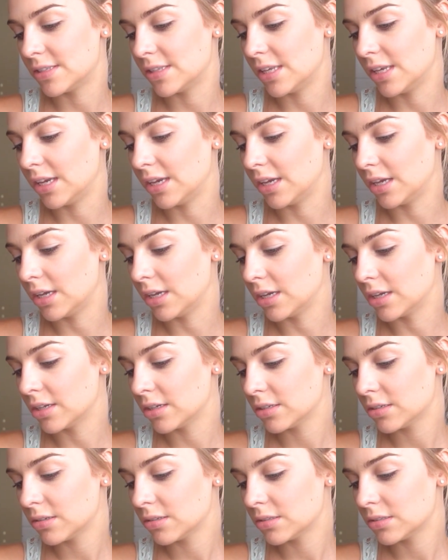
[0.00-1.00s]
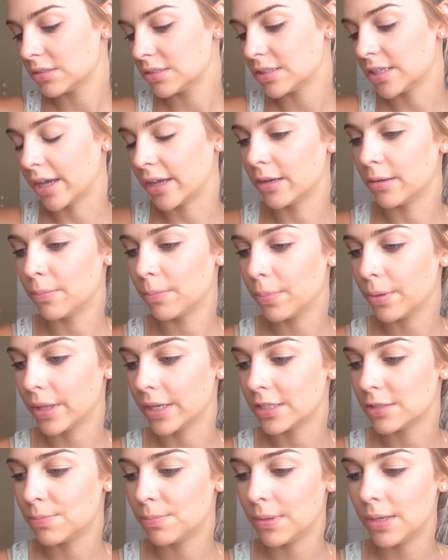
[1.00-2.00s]
the Sutton
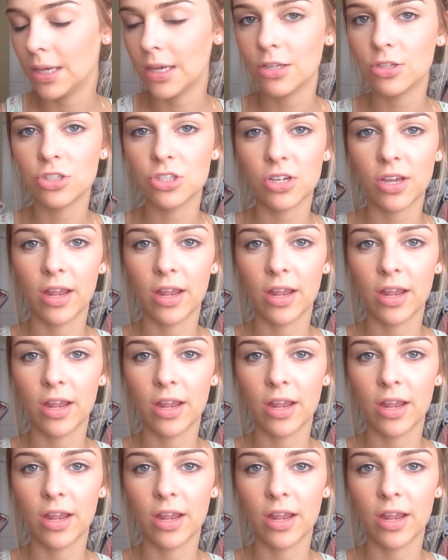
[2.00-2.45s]
Place Peach,